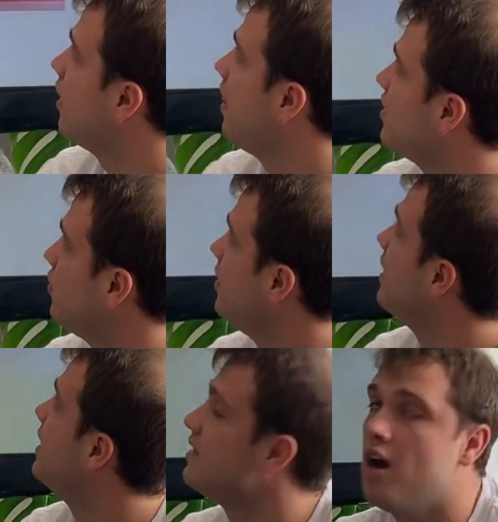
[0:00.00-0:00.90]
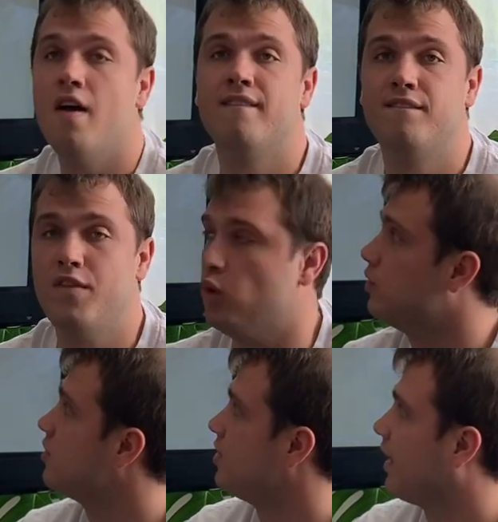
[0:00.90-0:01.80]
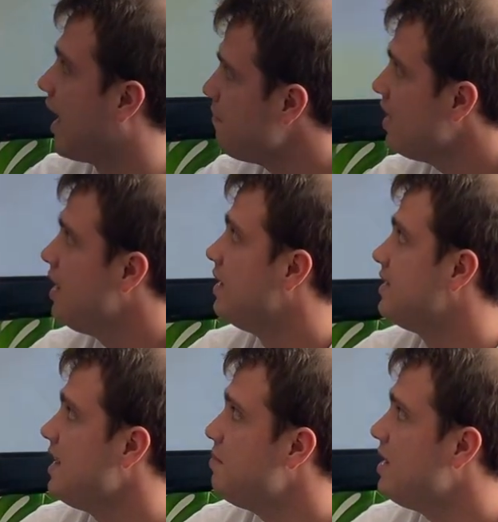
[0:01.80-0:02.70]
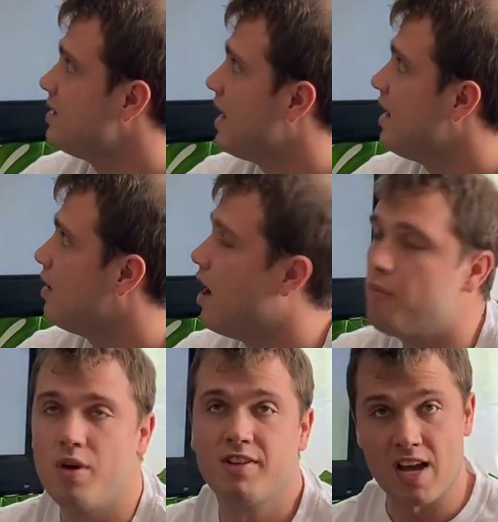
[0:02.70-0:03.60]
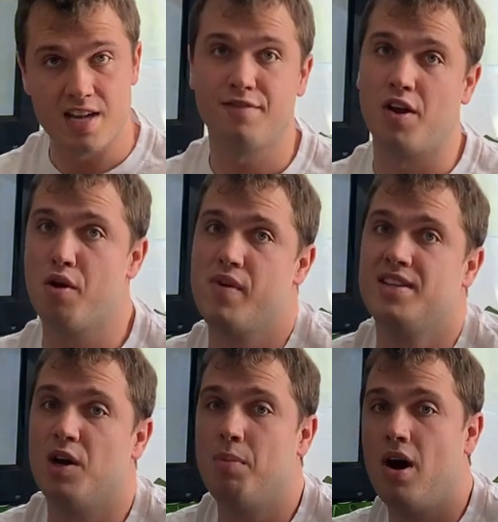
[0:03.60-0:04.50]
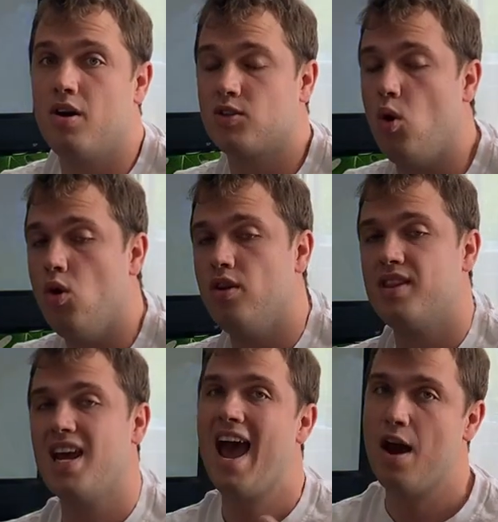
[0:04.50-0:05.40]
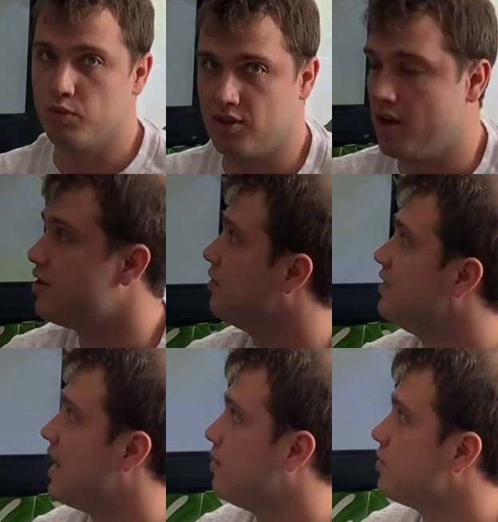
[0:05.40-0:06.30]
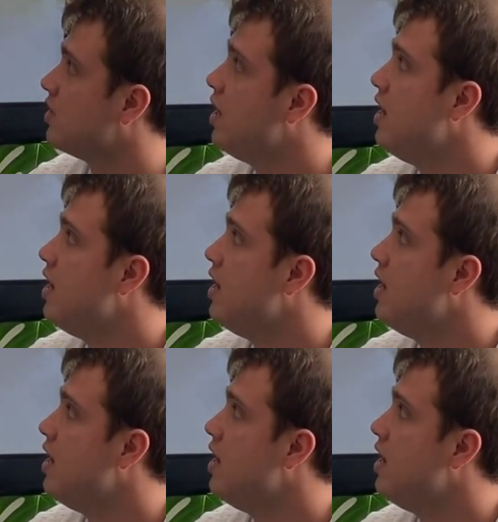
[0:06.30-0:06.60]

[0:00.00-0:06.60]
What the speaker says: That one is false, okay? CBD, we tend to find our retail parks on the outskirts of towns.